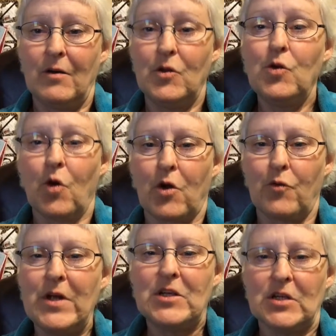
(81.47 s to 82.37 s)
York
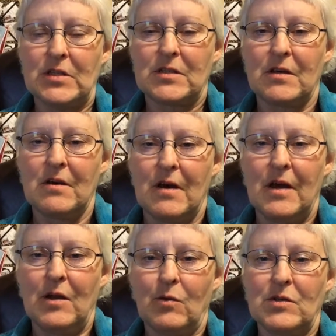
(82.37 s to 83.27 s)
Regents.
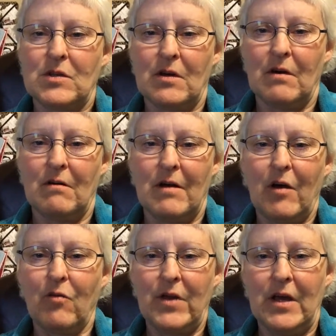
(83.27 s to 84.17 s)
And it was a
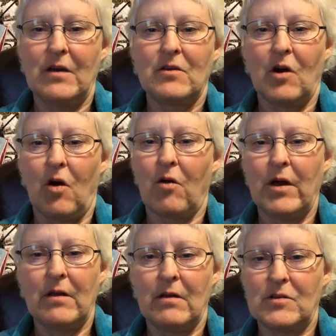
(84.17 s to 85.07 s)
LVN to
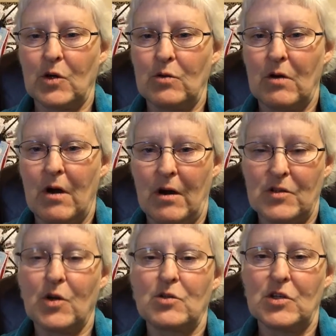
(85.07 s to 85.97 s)
RN
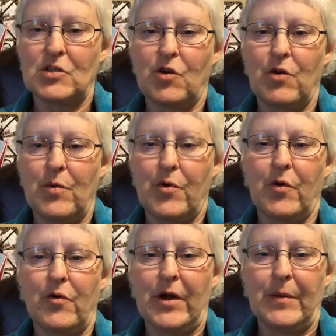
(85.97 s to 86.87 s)
associate's degree
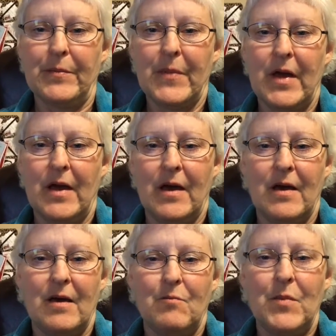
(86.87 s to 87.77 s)
program.
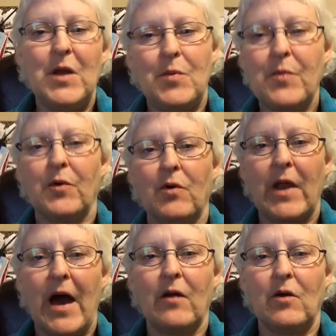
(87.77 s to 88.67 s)
Many people
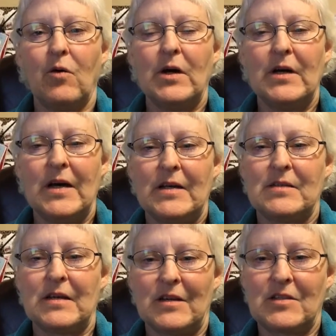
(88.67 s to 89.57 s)
now know it
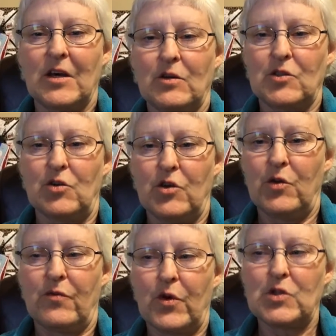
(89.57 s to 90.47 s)
as Excelsior
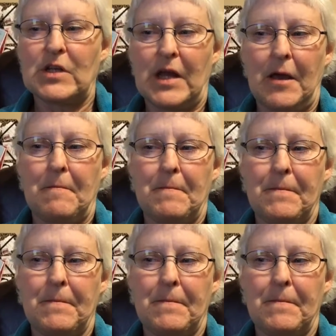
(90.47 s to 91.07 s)
University.